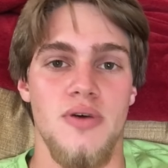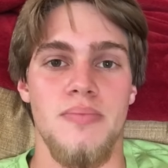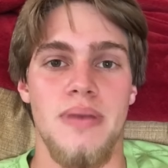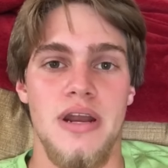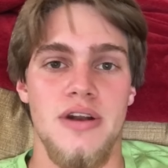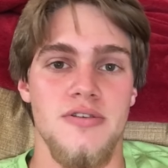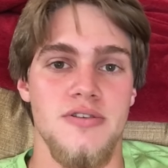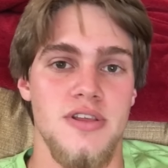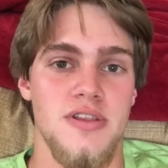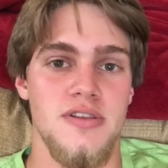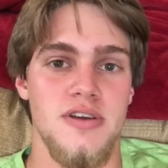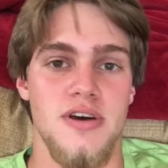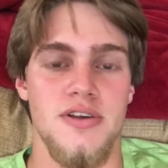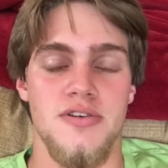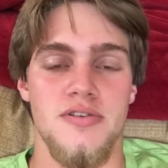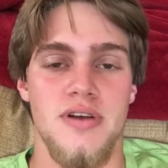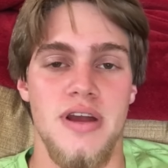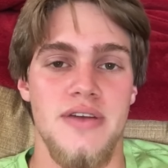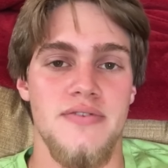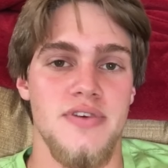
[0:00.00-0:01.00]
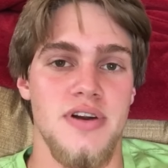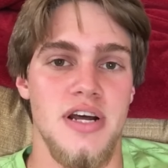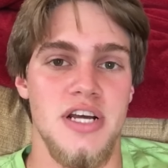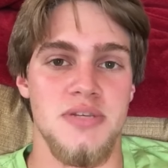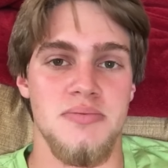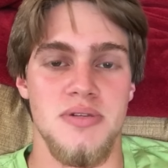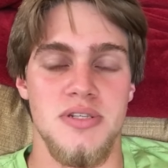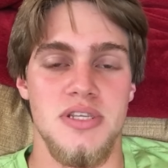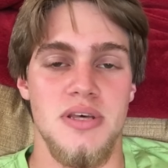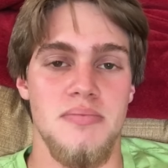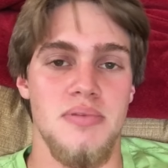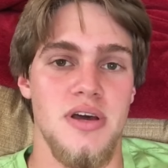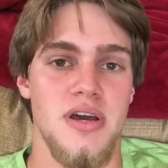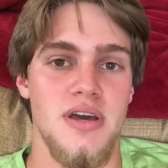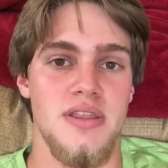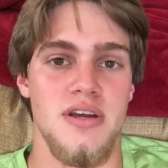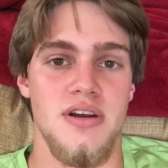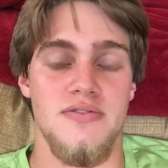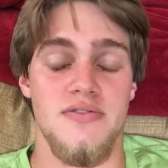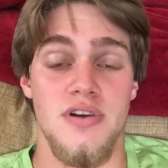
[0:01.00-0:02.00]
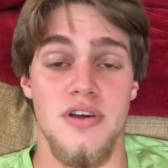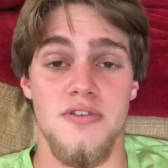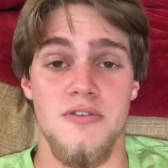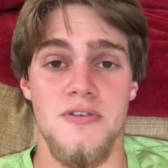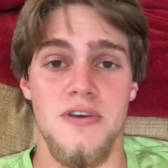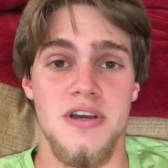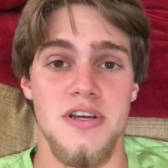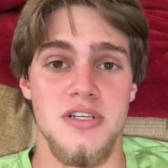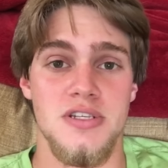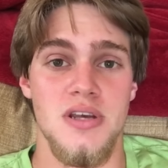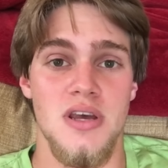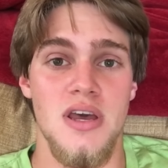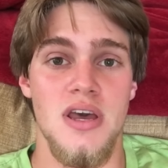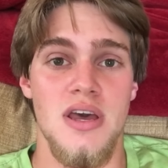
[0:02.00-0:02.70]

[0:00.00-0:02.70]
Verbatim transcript: better than the other advertisements that play on there for other things